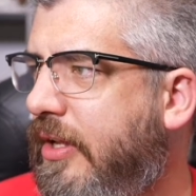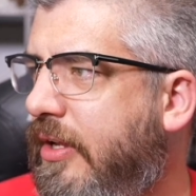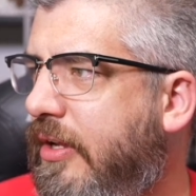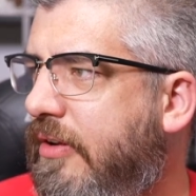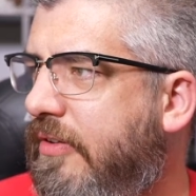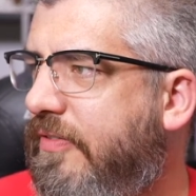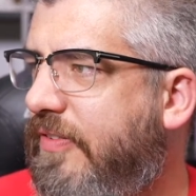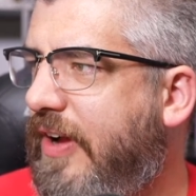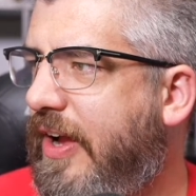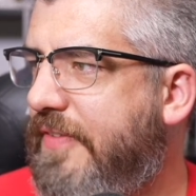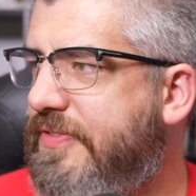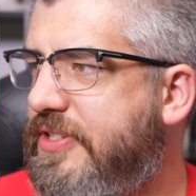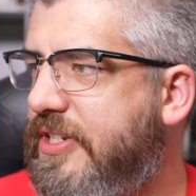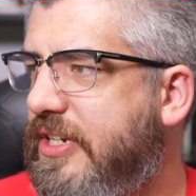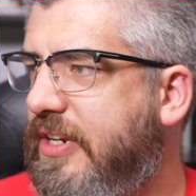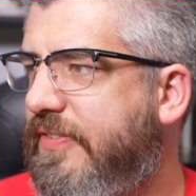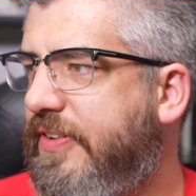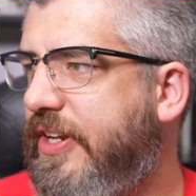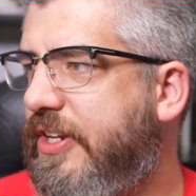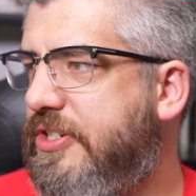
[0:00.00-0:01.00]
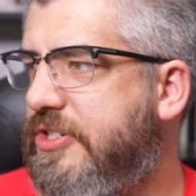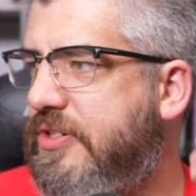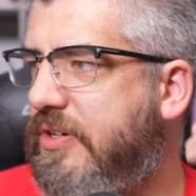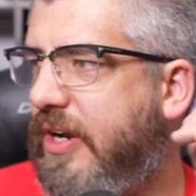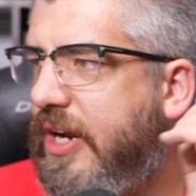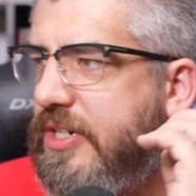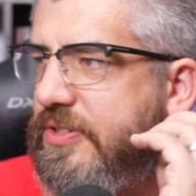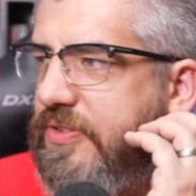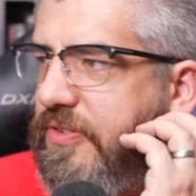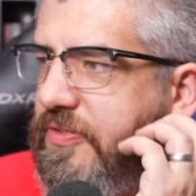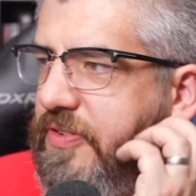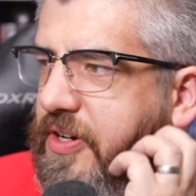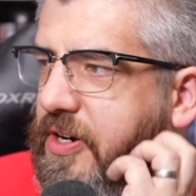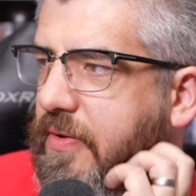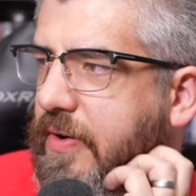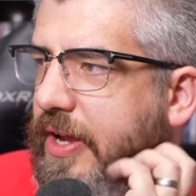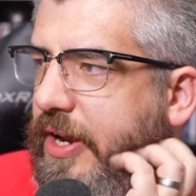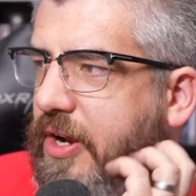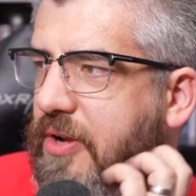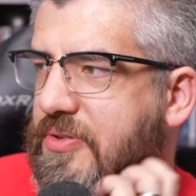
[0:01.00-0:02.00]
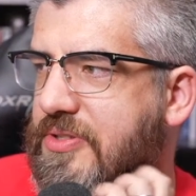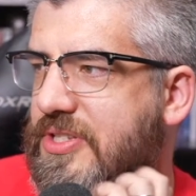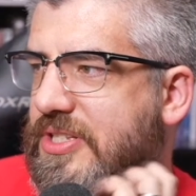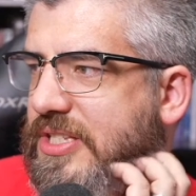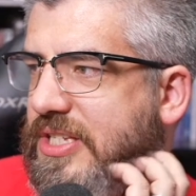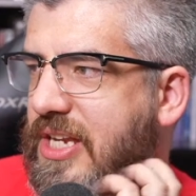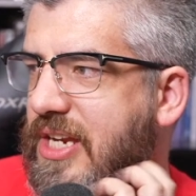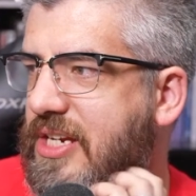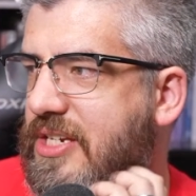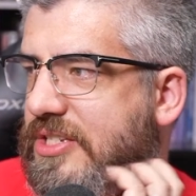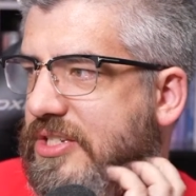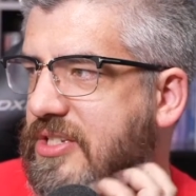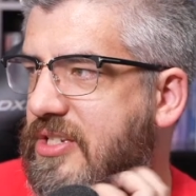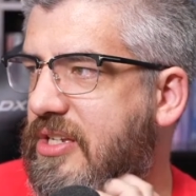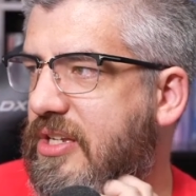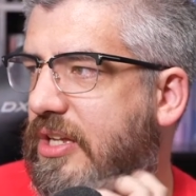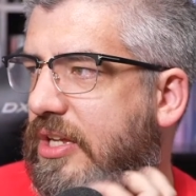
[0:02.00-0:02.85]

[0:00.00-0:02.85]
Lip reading: 5 significant strikes for Figueiredo, 6